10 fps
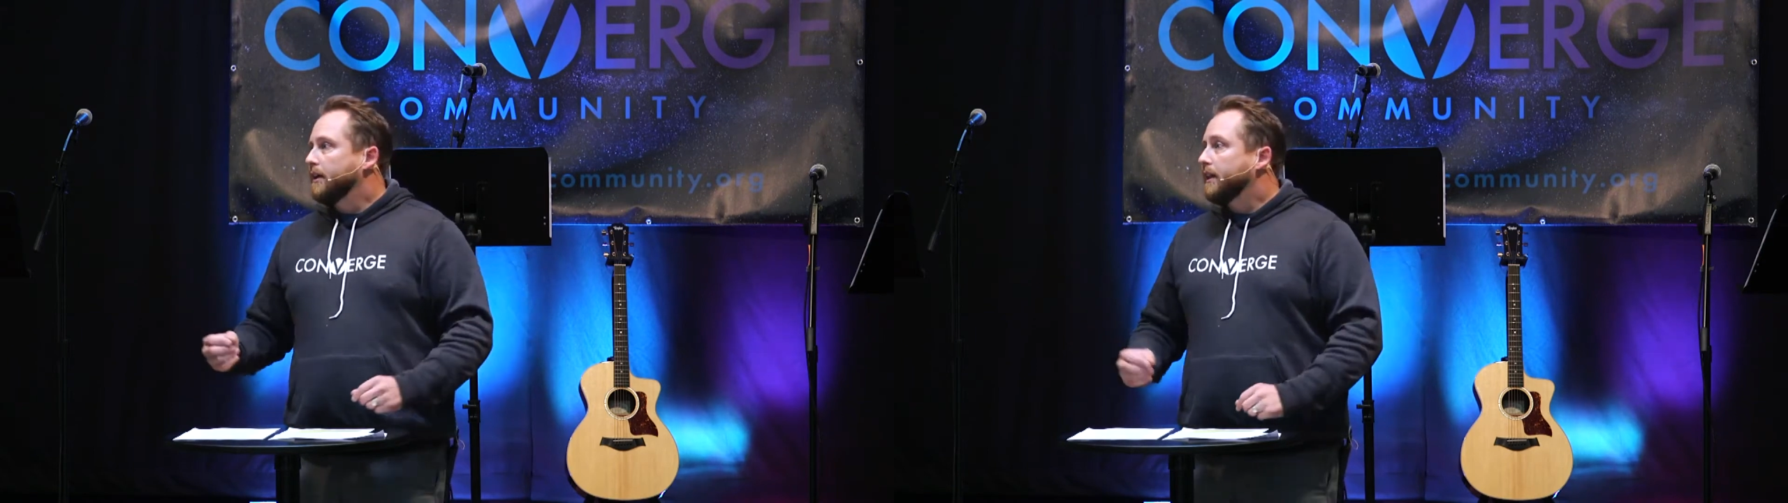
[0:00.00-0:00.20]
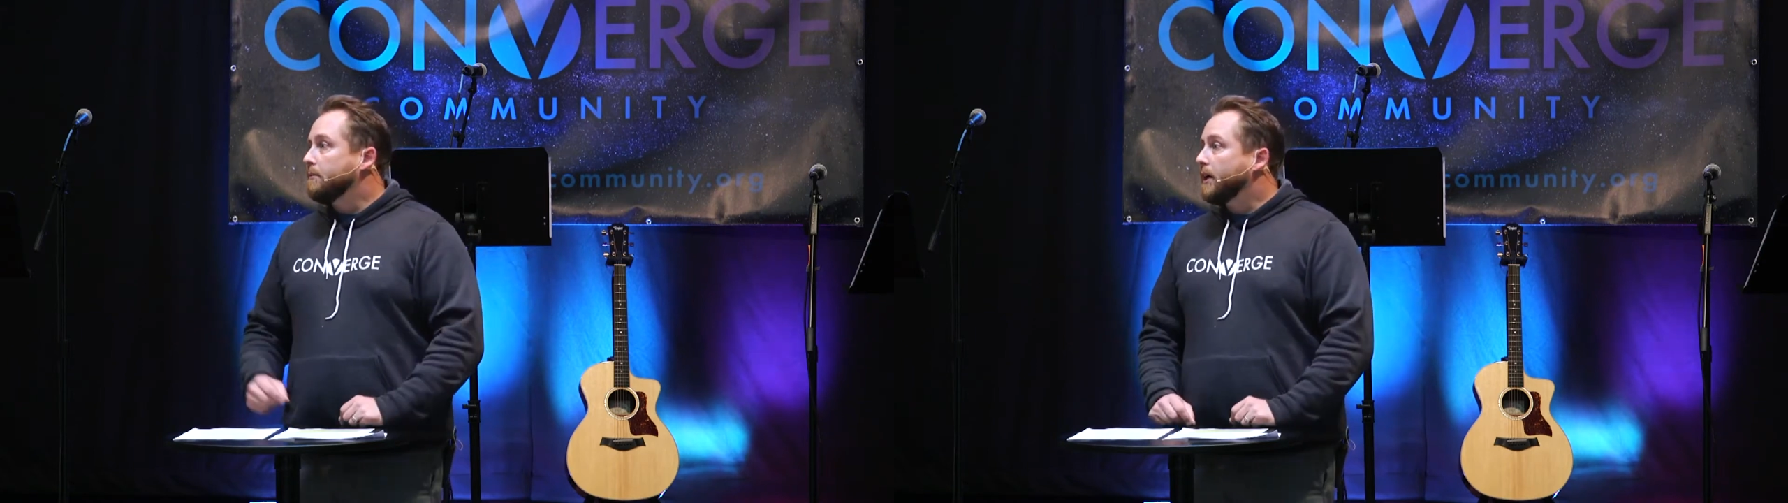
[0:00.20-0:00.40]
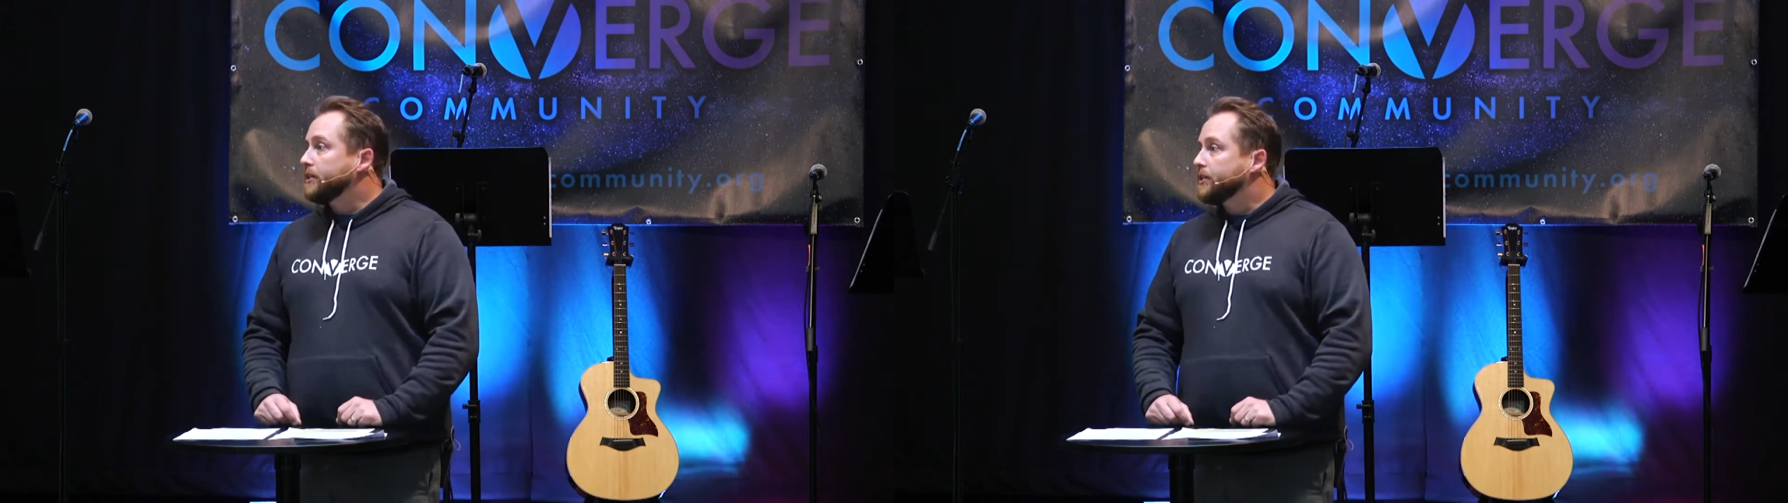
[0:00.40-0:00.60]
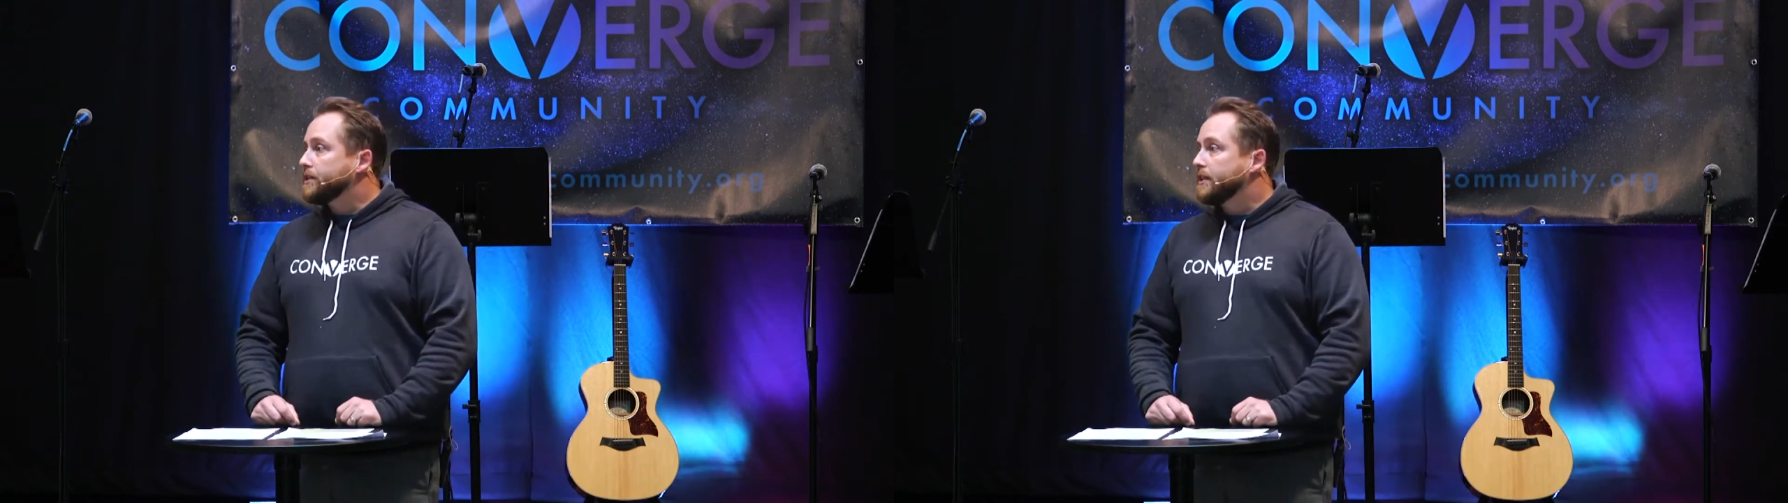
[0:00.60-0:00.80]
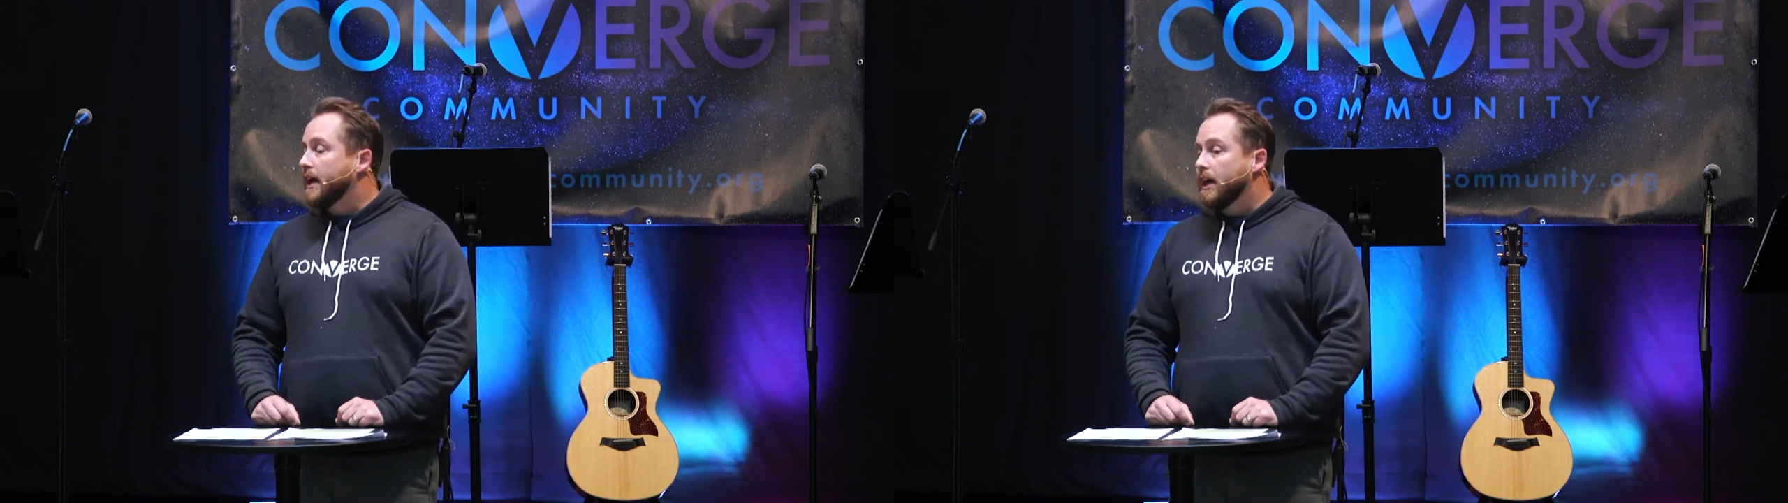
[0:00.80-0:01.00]
they might
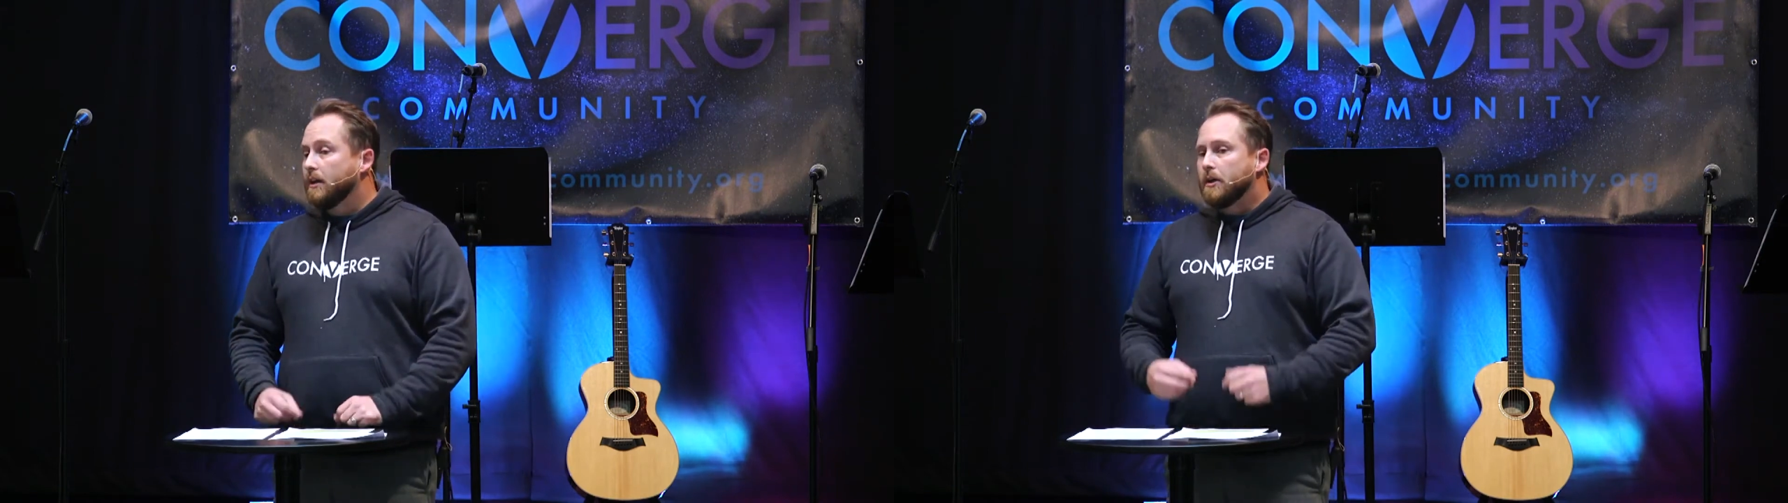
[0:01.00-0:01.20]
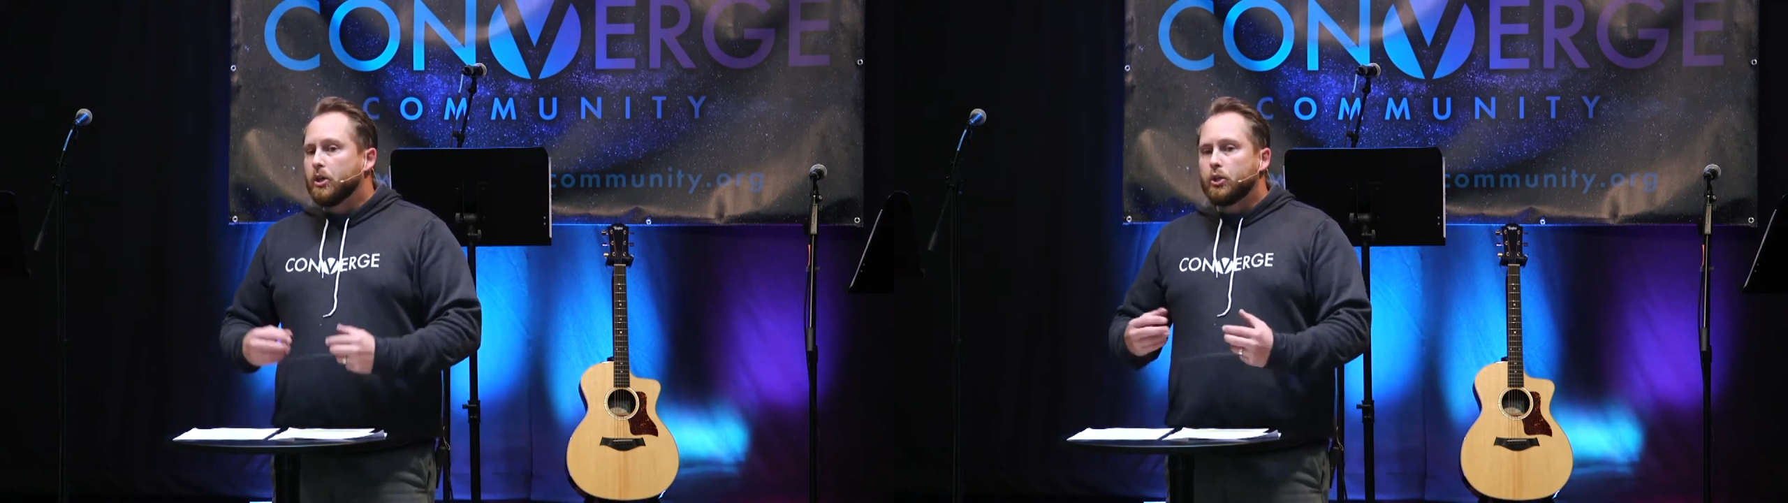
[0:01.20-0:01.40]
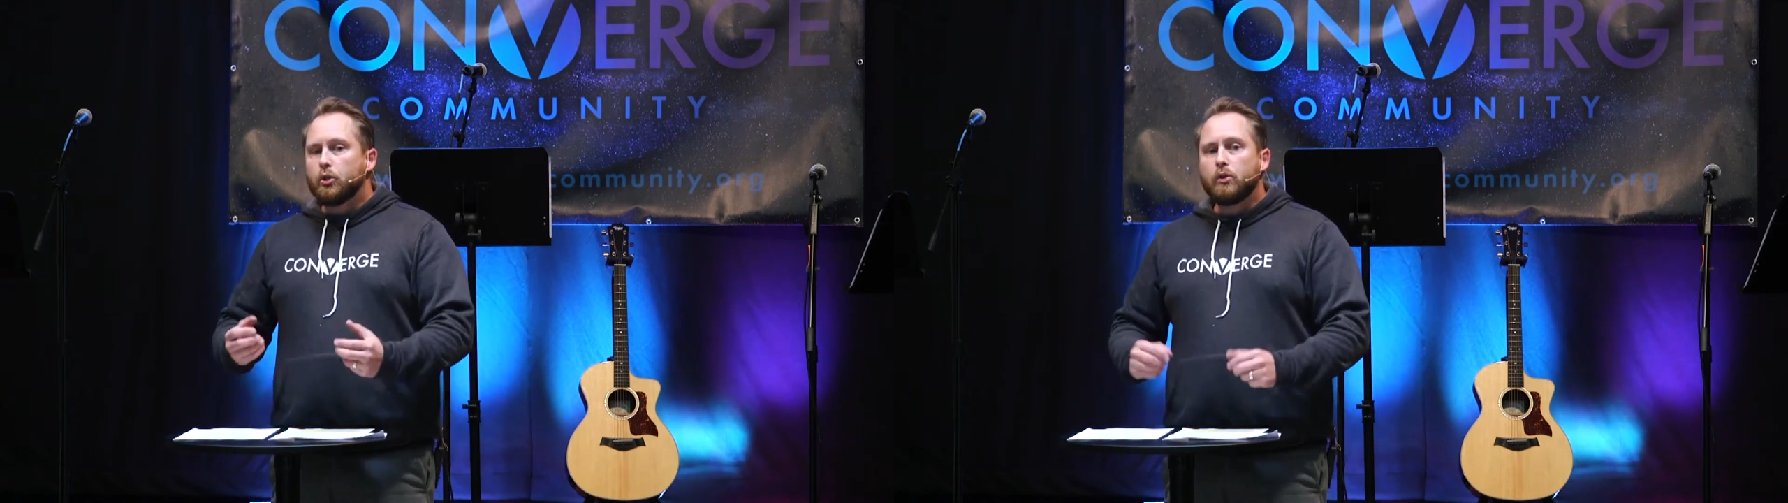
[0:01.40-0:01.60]
just say, You